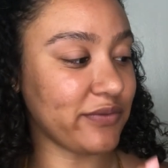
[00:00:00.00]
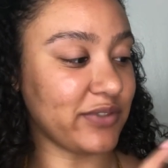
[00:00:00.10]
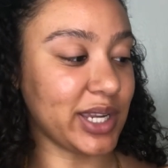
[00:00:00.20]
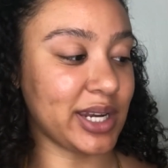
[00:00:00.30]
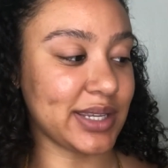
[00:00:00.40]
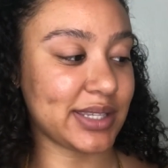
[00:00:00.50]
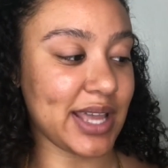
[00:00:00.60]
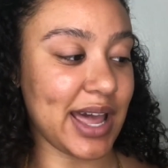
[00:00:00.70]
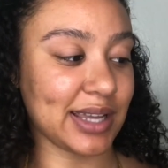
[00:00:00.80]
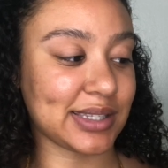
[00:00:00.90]
Venus
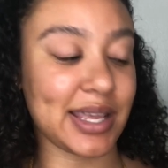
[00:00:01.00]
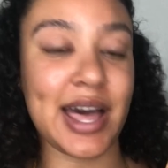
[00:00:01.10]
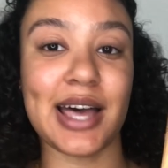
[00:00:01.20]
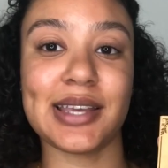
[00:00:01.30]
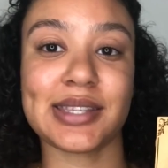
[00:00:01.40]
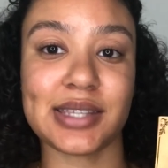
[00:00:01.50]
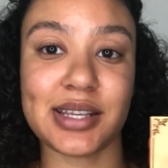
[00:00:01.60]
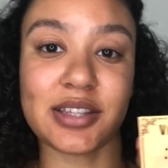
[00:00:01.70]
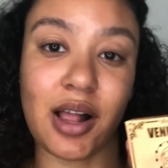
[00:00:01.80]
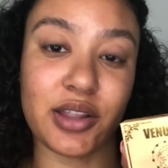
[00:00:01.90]
XS
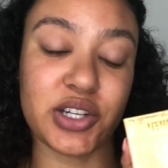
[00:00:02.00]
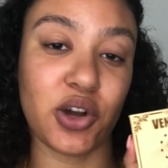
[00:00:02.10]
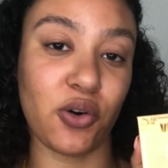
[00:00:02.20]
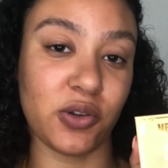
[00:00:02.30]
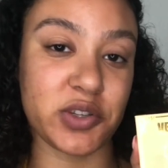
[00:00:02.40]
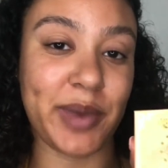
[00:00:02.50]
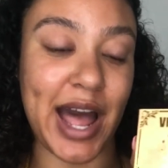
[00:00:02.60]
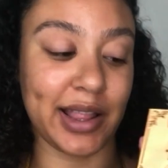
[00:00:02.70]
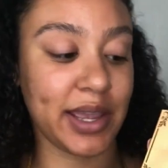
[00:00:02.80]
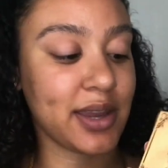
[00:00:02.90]
Solid Gold
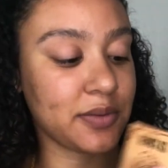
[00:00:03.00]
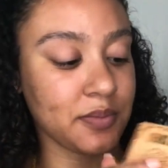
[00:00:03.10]
palette.